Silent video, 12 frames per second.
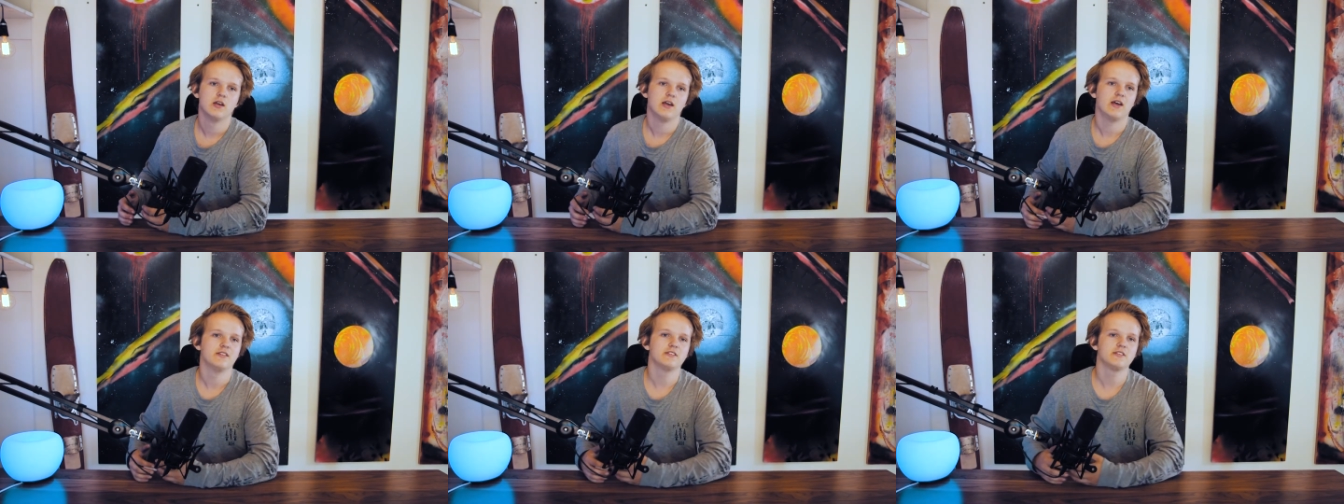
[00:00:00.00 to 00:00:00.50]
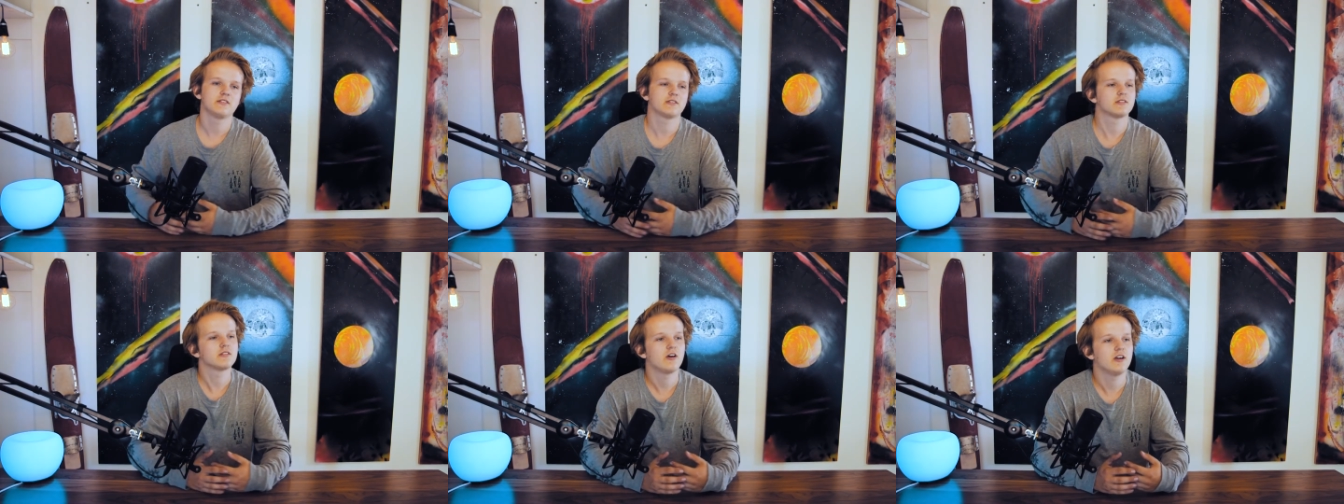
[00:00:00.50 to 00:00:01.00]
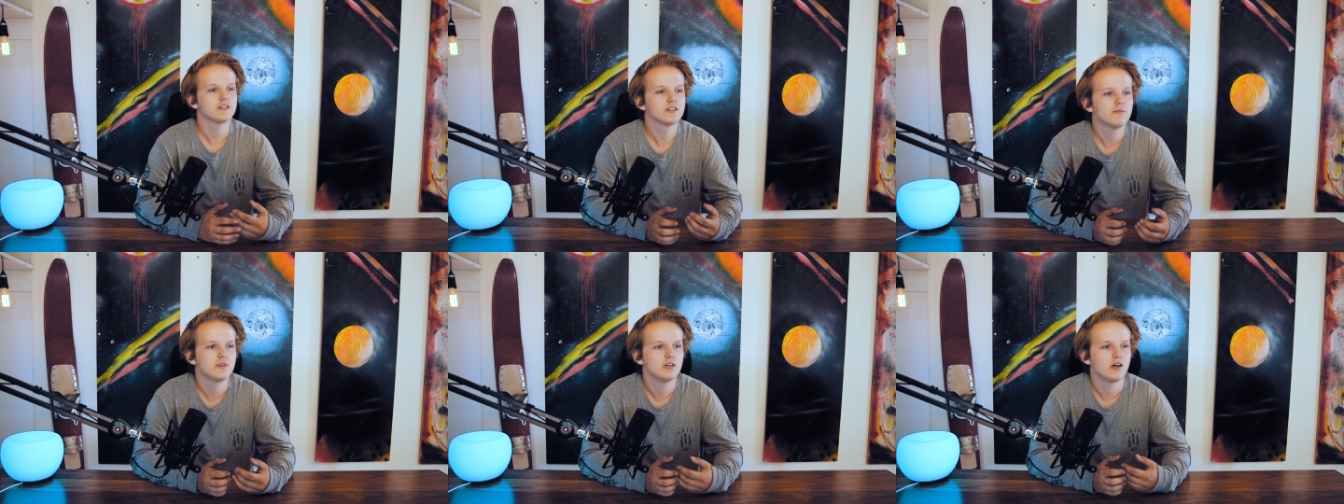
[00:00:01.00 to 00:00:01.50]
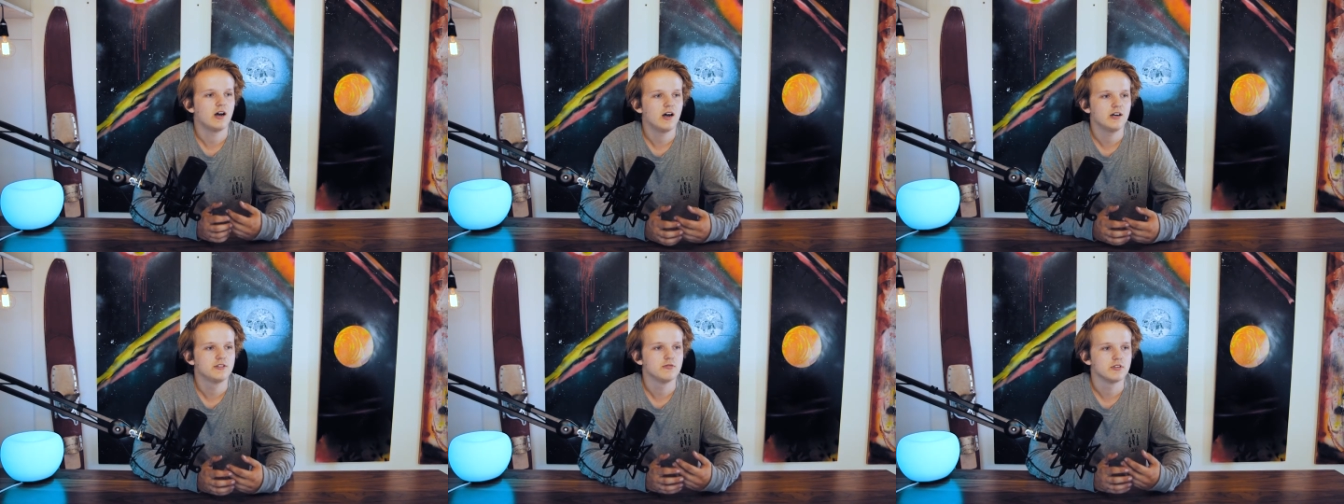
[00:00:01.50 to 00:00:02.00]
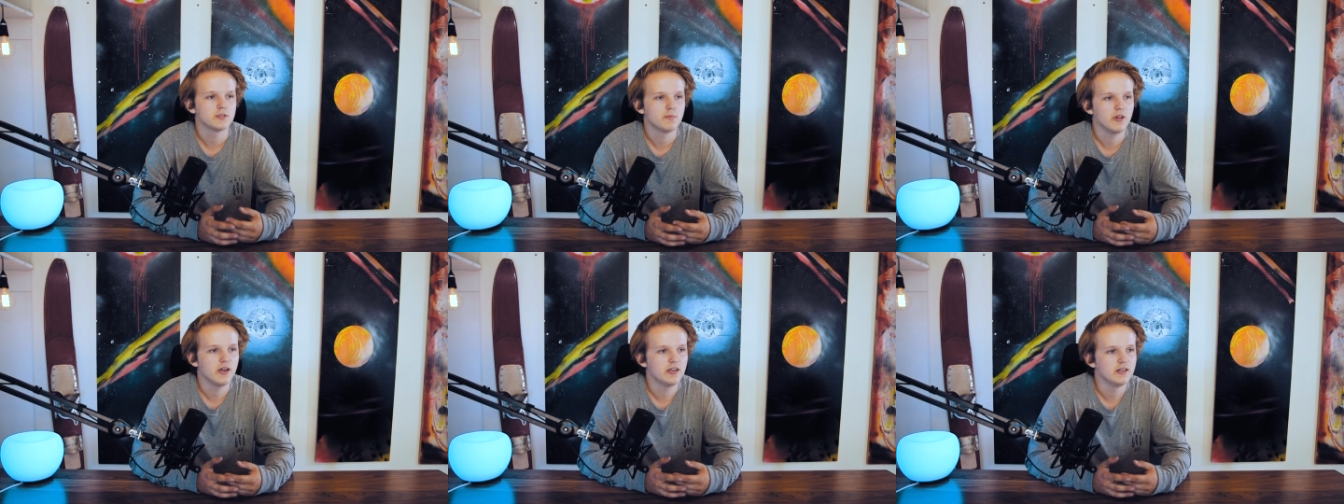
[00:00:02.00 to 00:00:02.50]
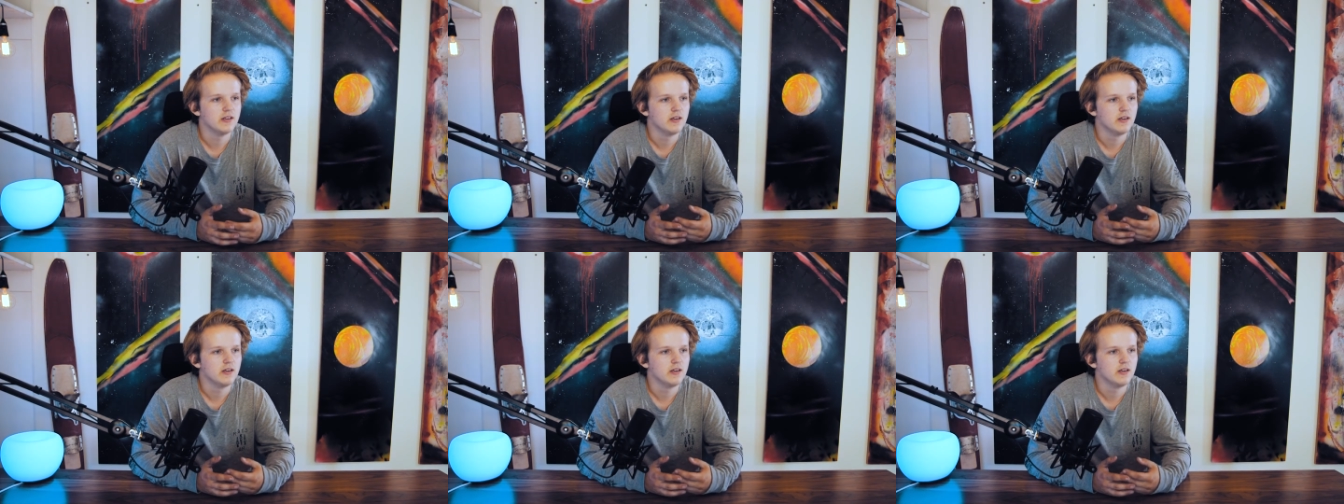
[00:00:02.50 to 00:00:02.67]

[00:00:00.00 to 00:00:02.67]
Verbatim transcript: And this is kind of something hard to explain.